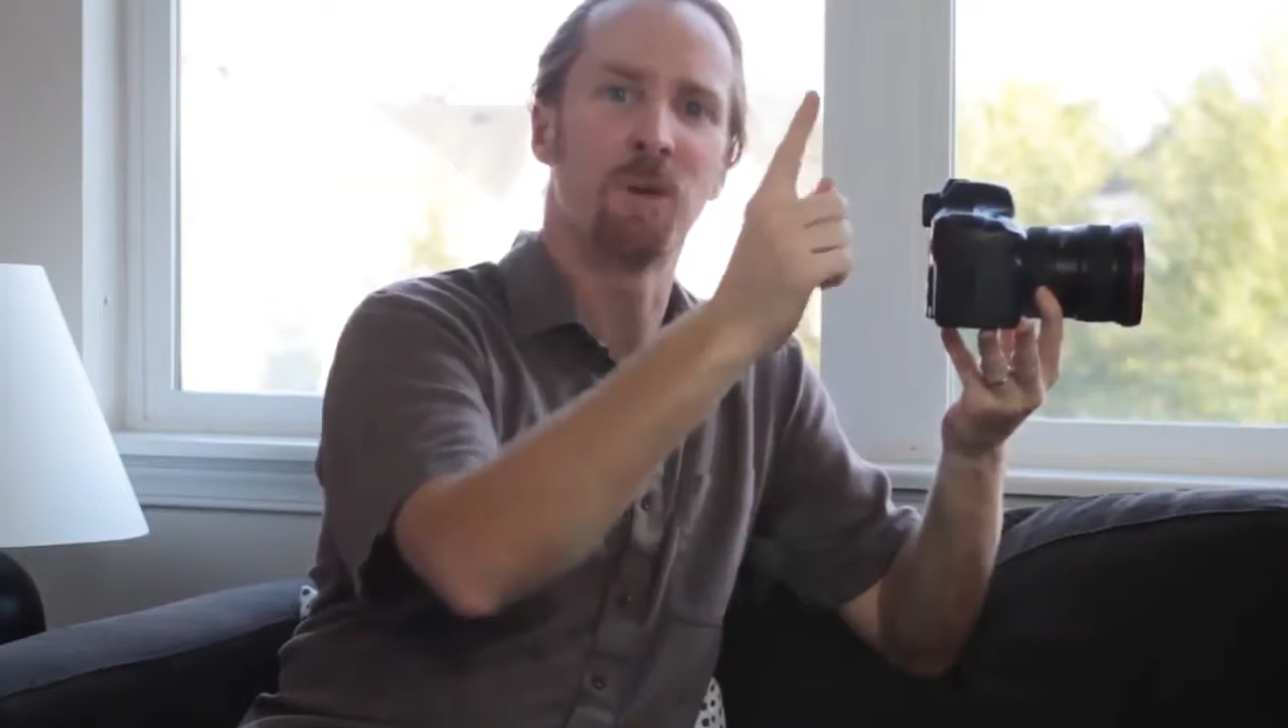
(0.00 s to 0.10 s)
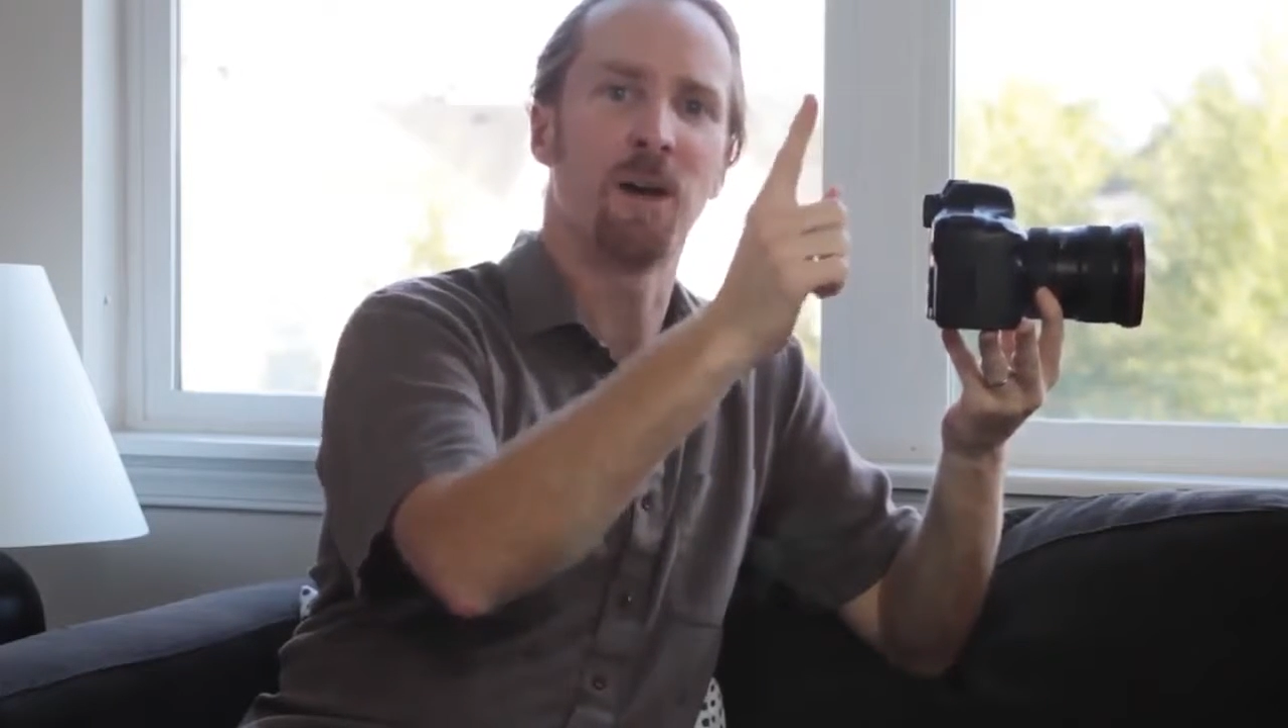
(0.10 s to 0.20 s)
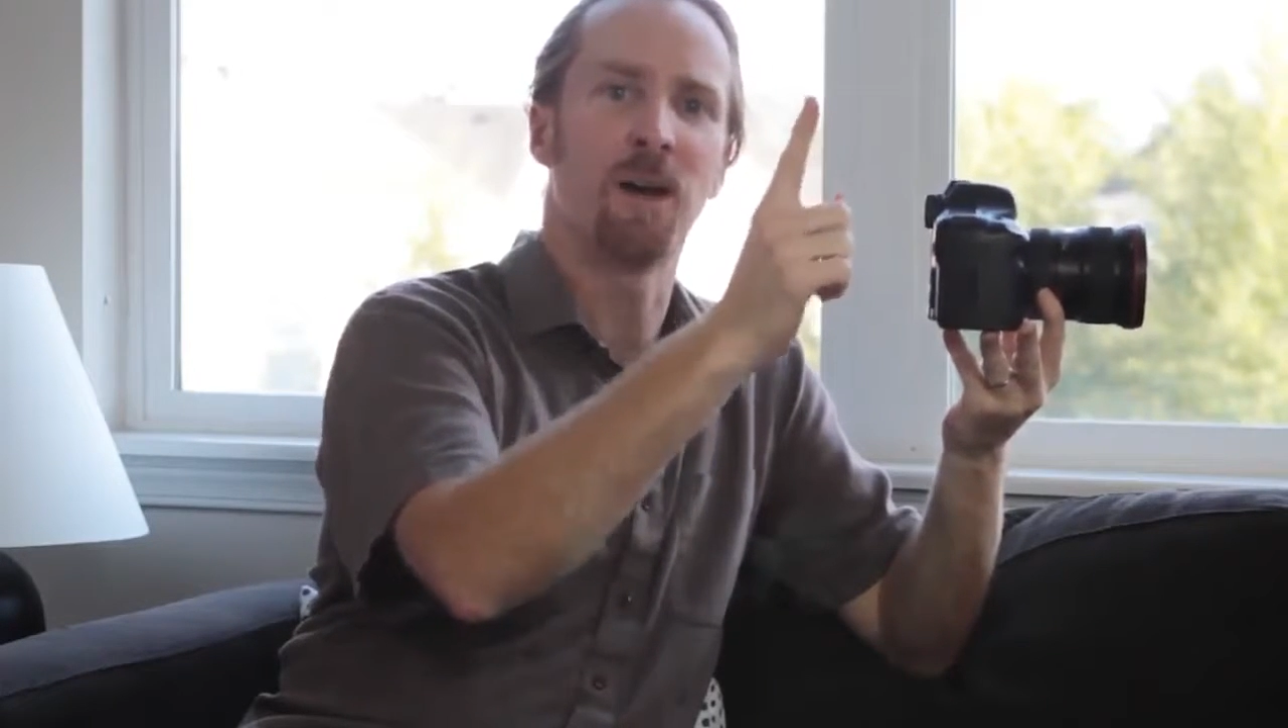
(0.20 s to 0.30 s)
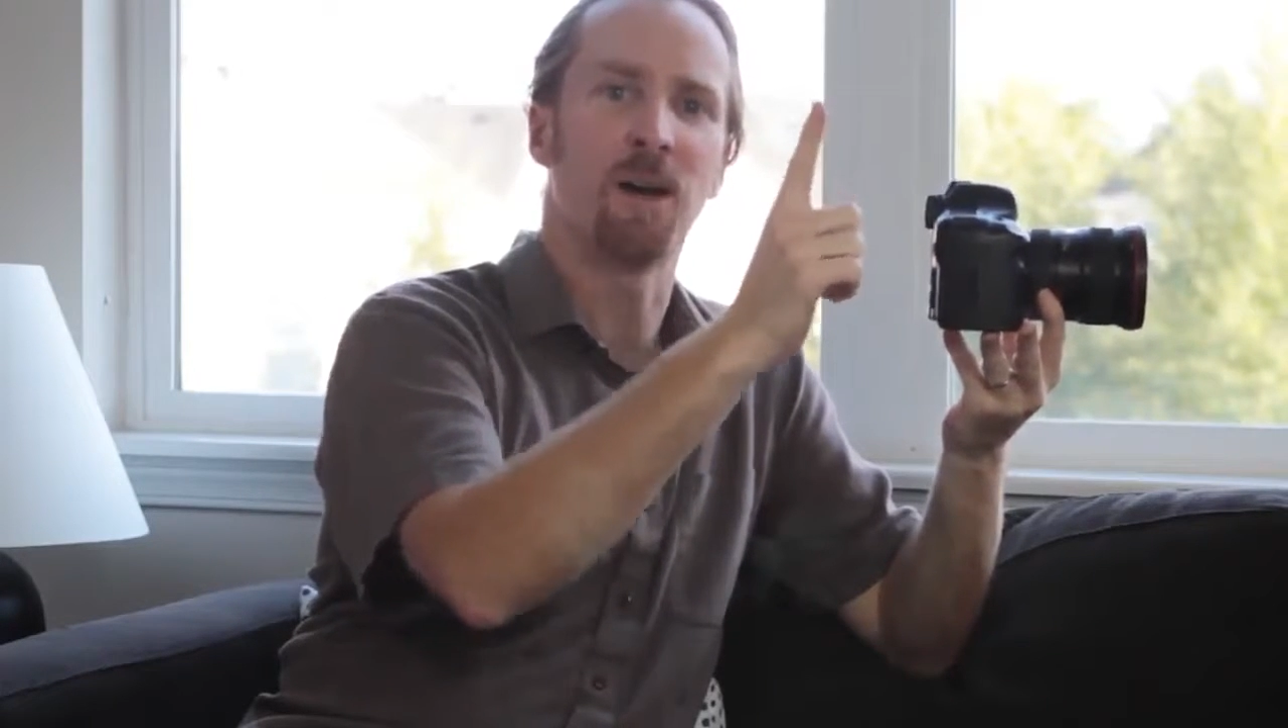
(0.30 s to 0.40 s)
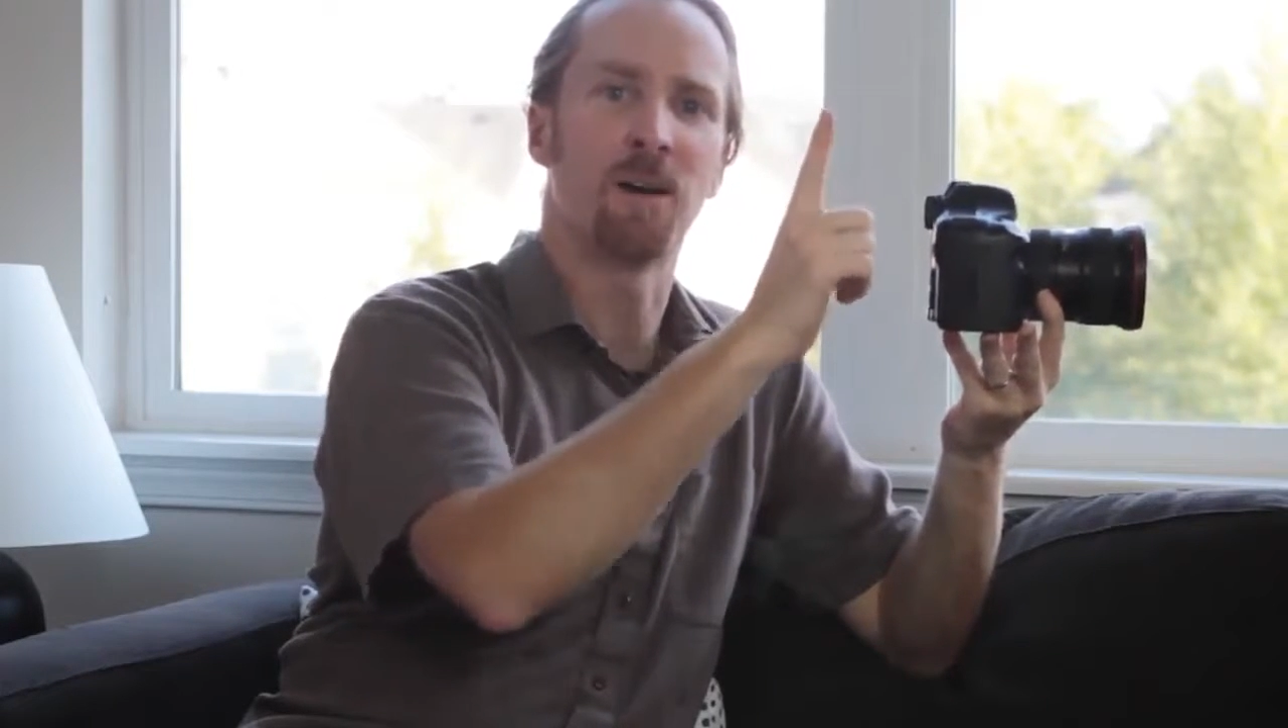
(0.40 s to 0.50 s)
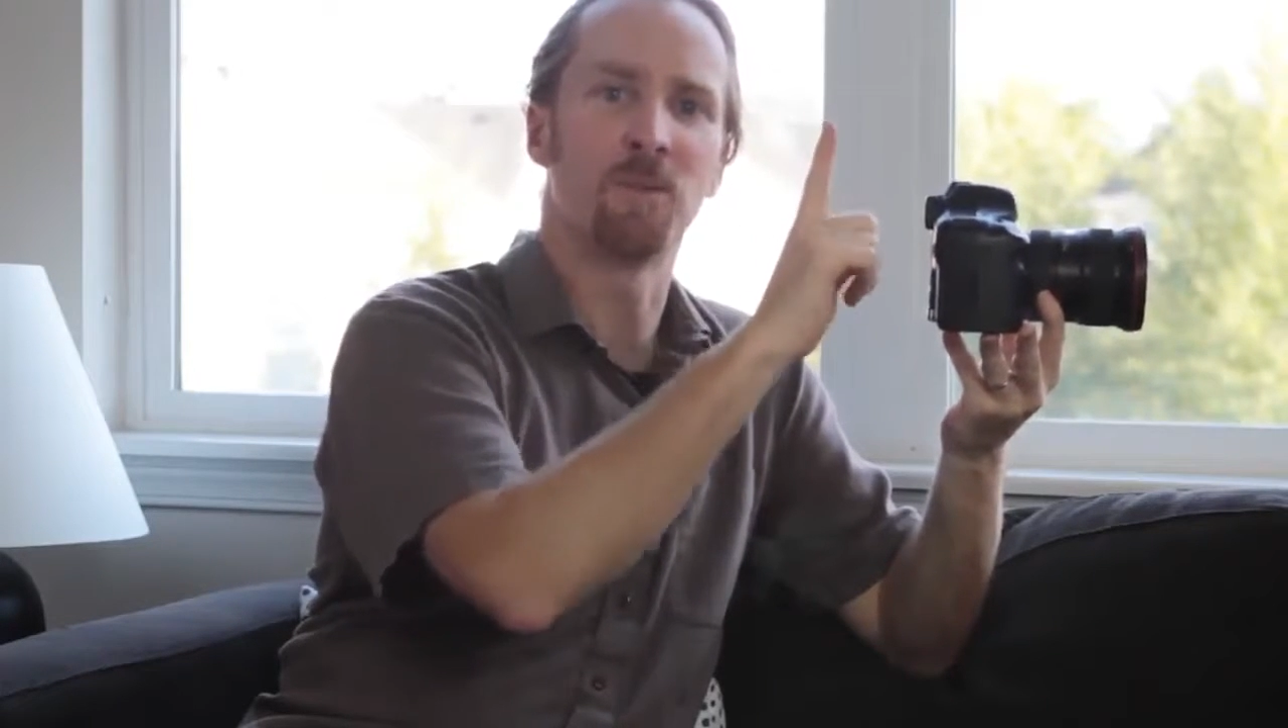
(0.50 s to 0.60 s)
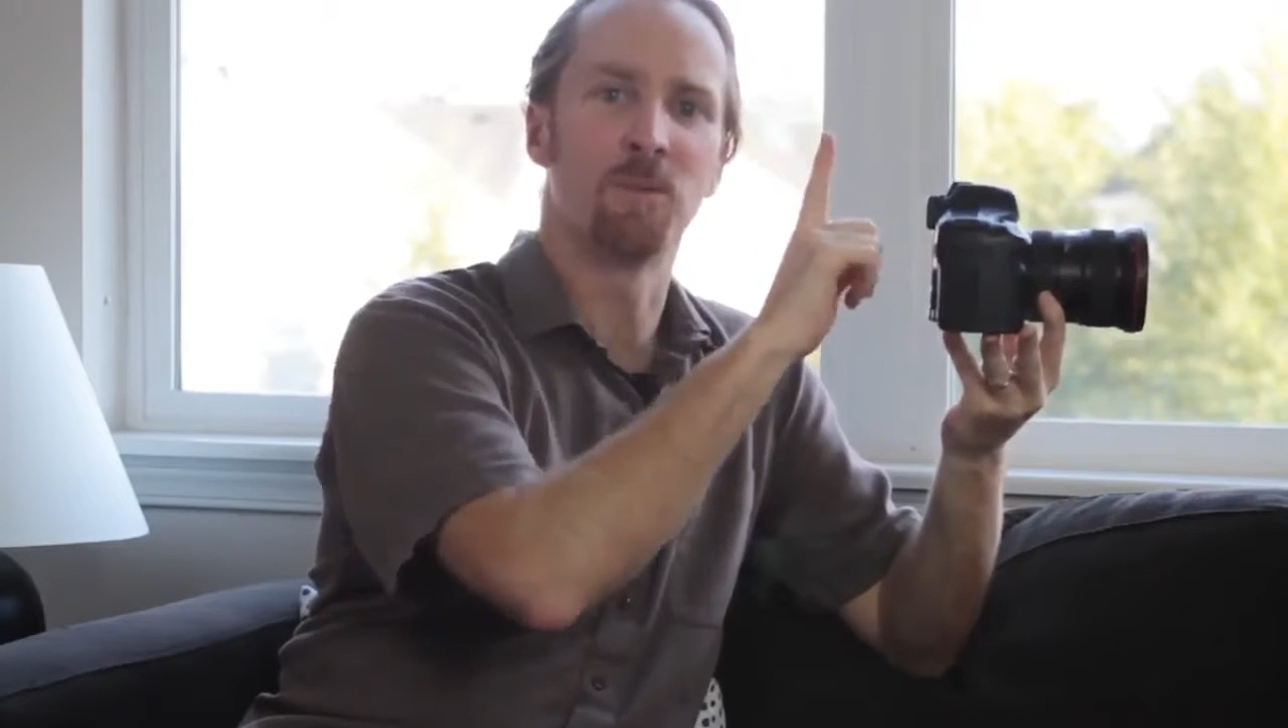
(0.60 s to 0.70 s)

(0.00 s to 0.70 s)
bar